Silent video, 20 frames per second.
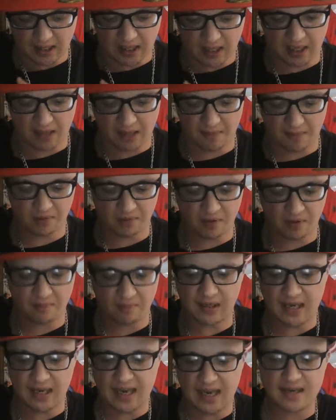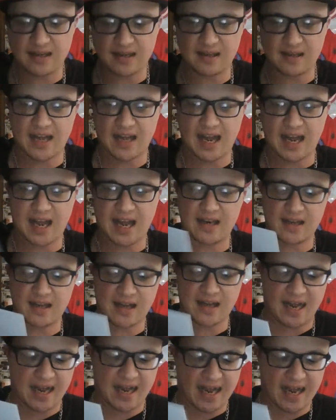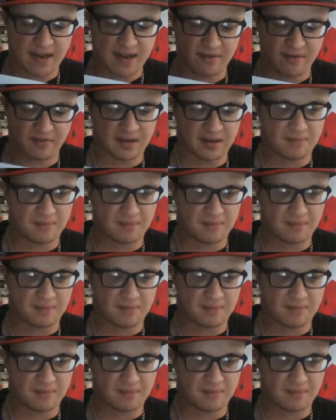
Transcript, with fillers: Um, so I'm glad that I have